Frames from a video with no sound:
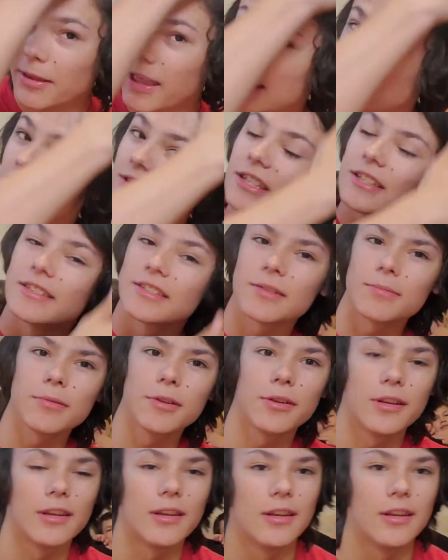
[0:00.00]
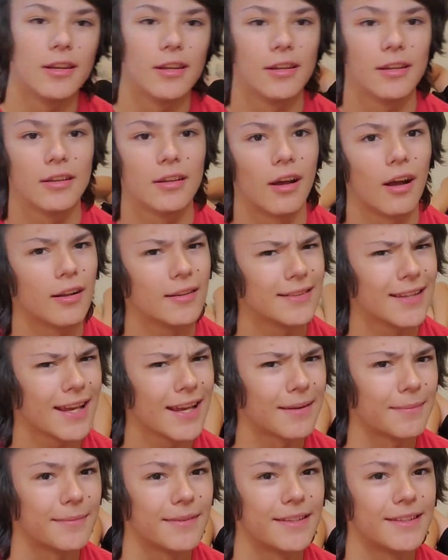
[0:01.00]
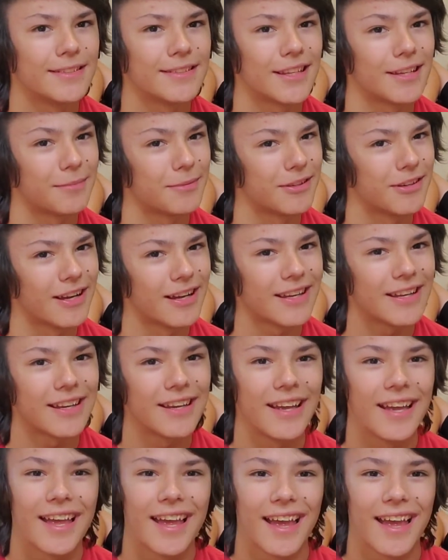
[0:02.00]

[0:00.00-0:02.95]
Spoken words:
to actually get this uploaded on time, so that'd be great.